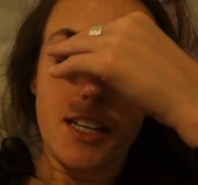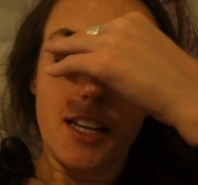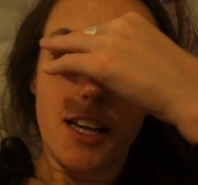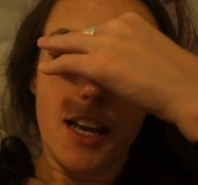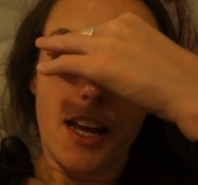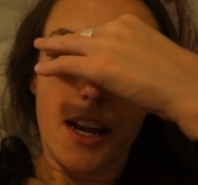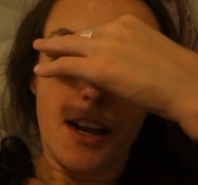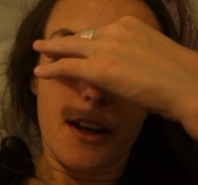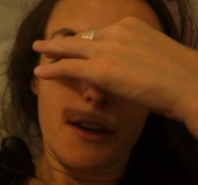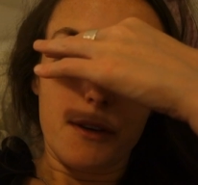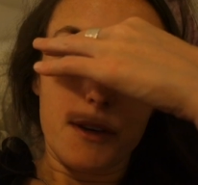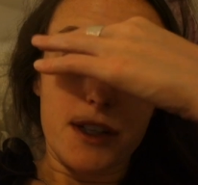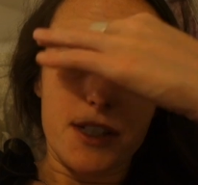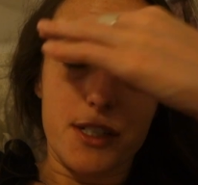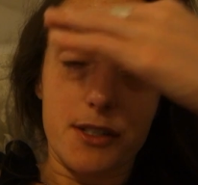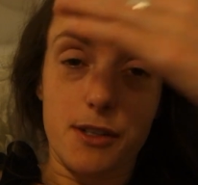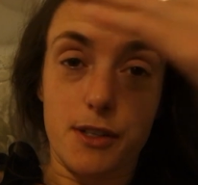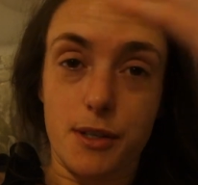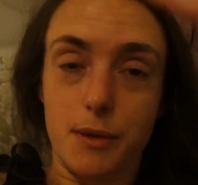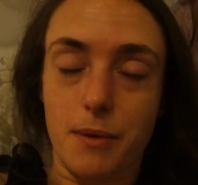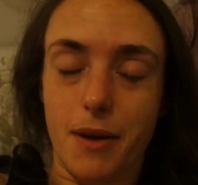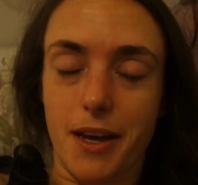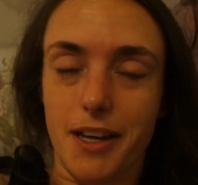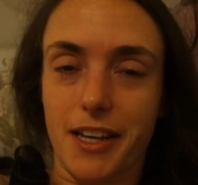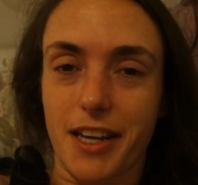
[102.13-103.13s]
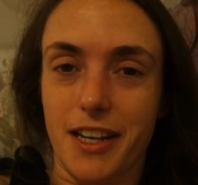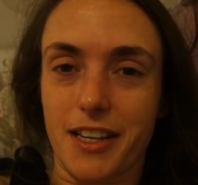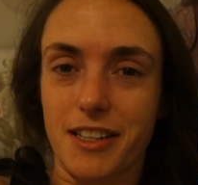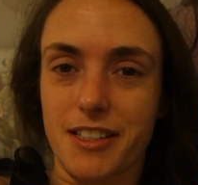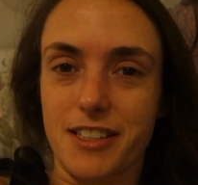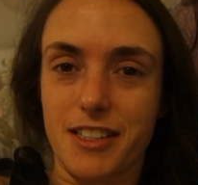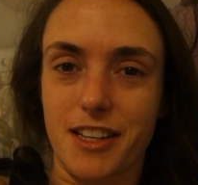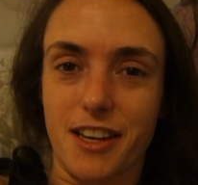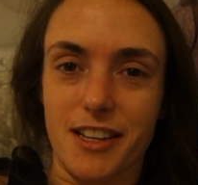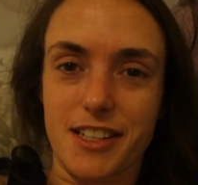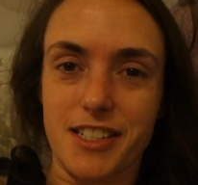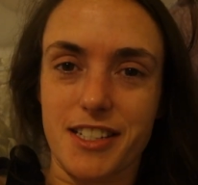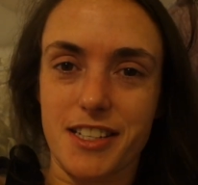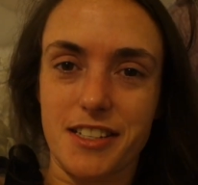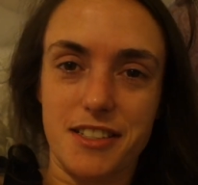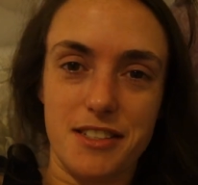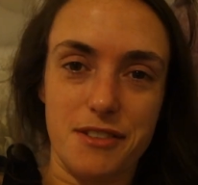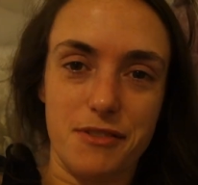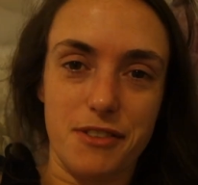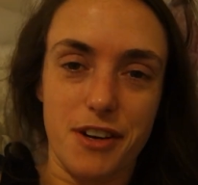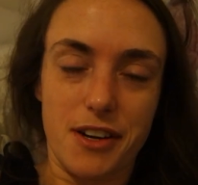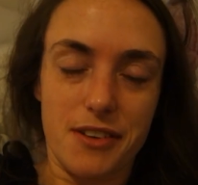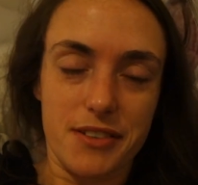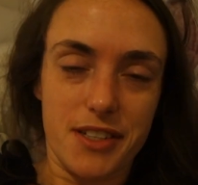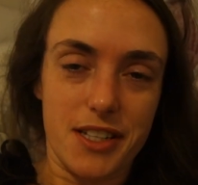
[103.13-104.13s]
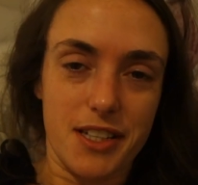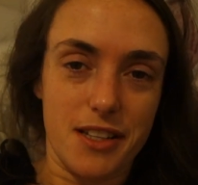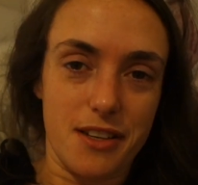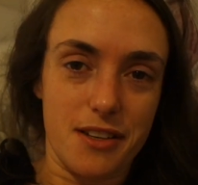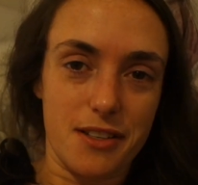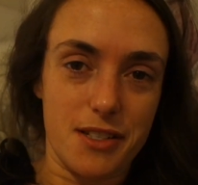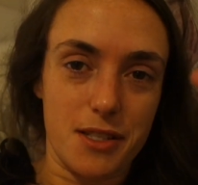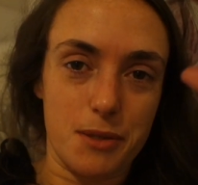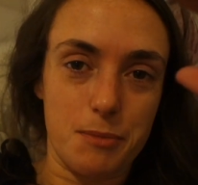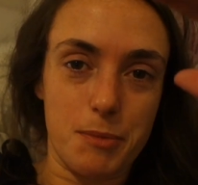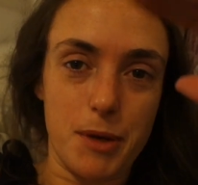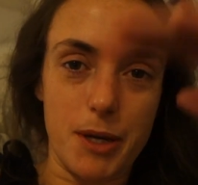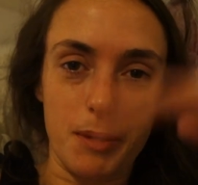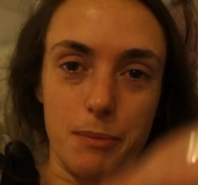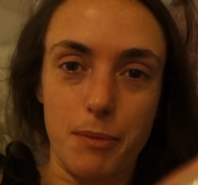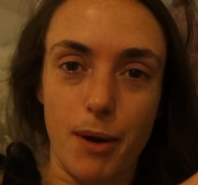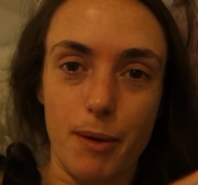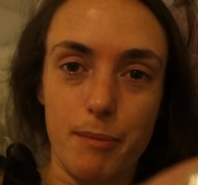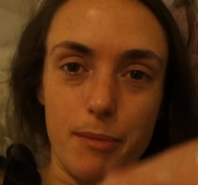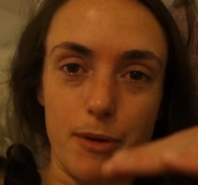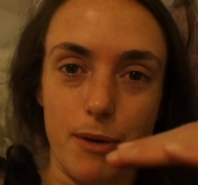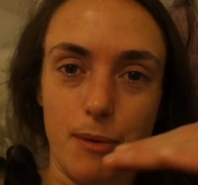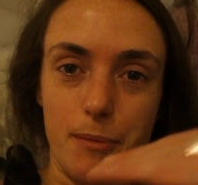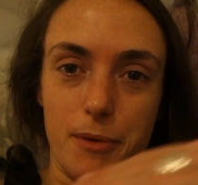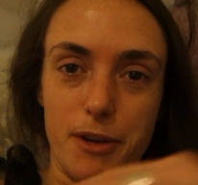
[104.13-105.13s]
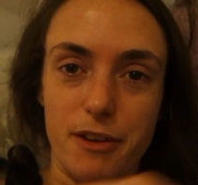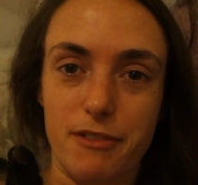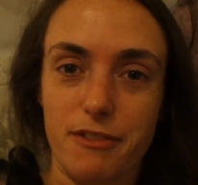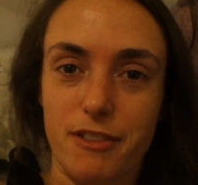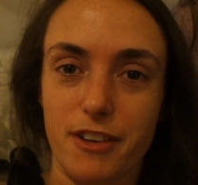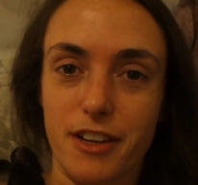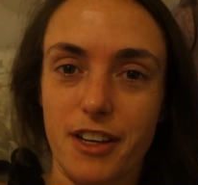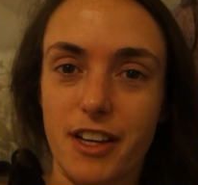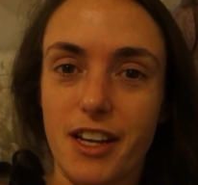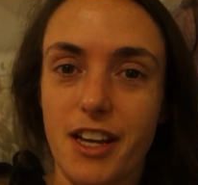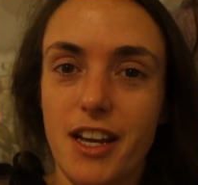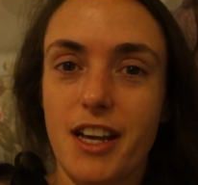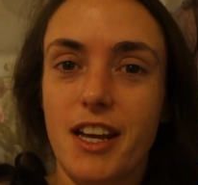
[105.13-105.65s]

And I always talk about getting to like 65 kilos as being my barometer for